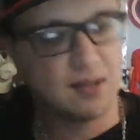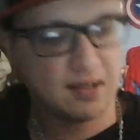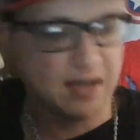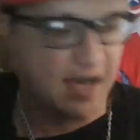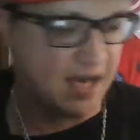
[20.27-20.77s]

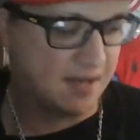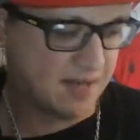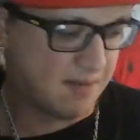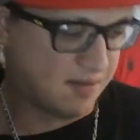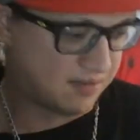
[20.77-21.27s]
guy, his
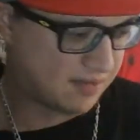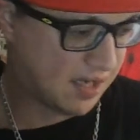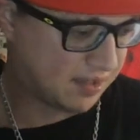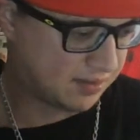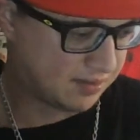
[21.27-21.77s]
name is Doc
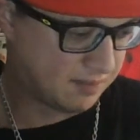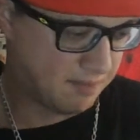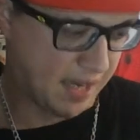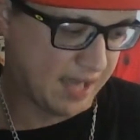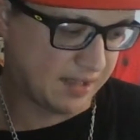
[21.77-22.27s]

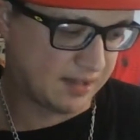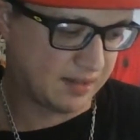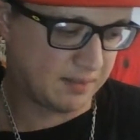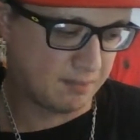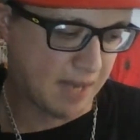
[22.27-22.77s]
Mag
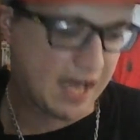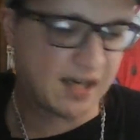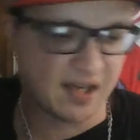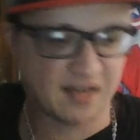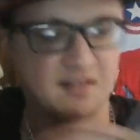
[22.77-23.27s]

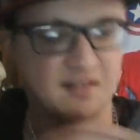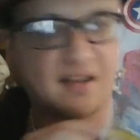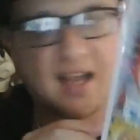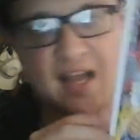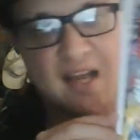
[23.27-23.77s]
Magus
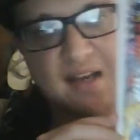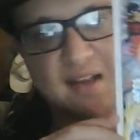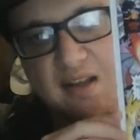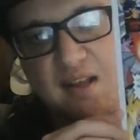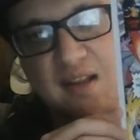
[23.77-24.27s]
and
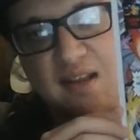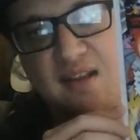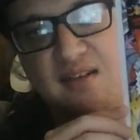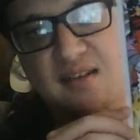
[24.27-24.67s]
this